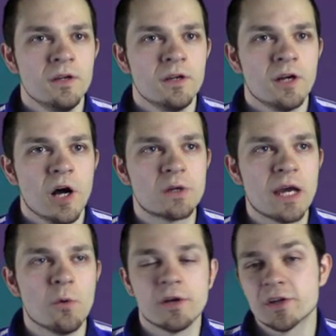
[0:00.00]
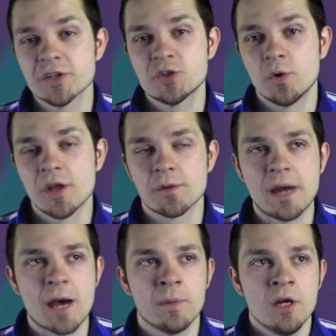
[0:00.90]
Okay, well, here's to another
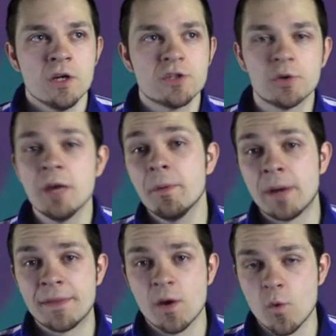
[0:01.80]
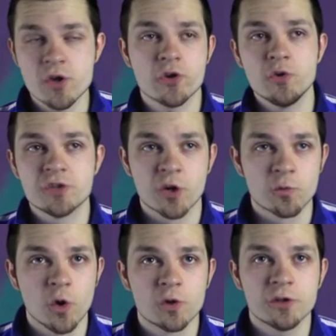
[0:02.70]
map. So keep in mind that when you're using a
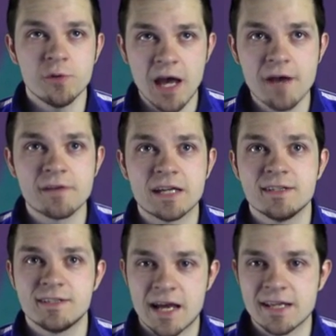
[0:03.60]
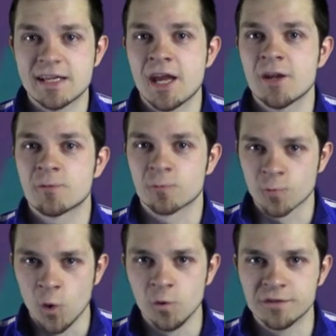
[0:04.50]
roller, you have a dedicated role to